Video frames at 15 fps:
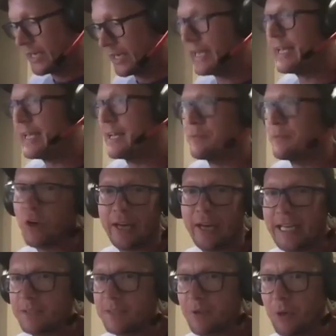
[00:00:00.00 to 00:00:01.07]
A, I'm not an
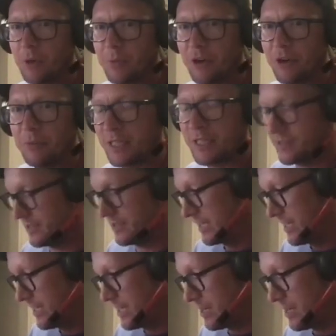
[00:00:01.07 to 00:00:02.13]
expert on Pyraminx,
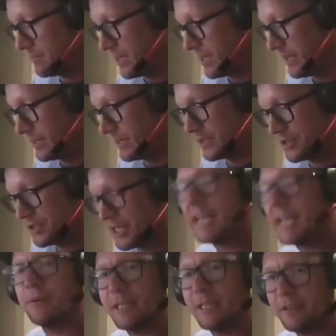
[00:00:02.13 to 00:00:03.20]
and B, this is
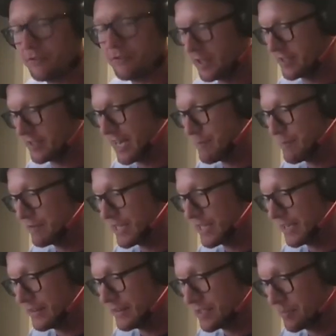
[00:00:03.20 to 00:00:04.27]
genuinely the first time I've
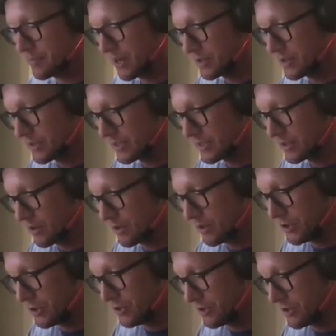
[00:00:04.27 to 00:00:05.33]
taken this apart, so this is all
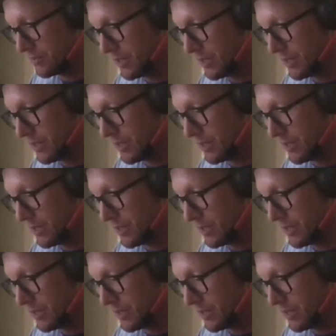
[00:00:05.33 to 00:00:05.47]
news to me.